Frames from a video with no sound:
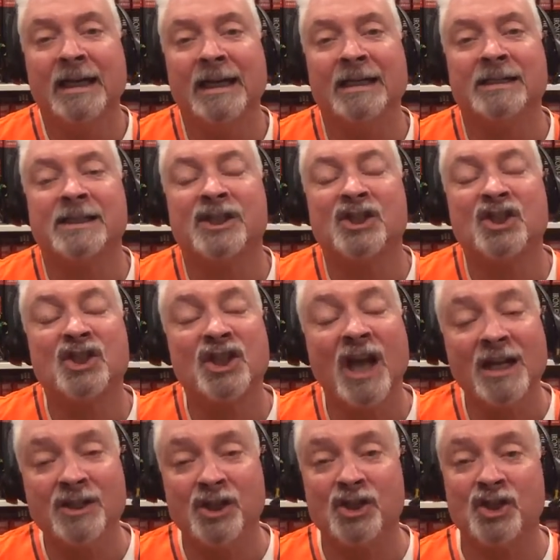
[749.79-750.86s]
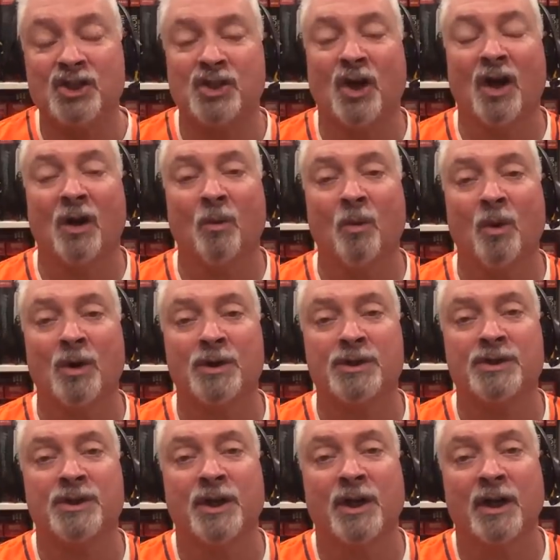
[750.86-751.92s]
is such a Star
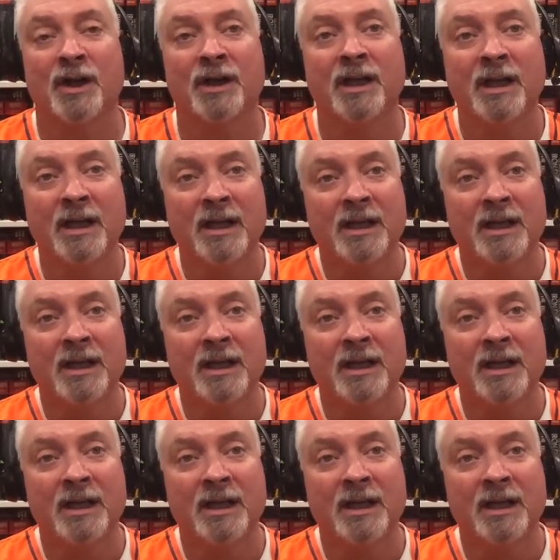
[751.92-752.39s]
Wars nerd.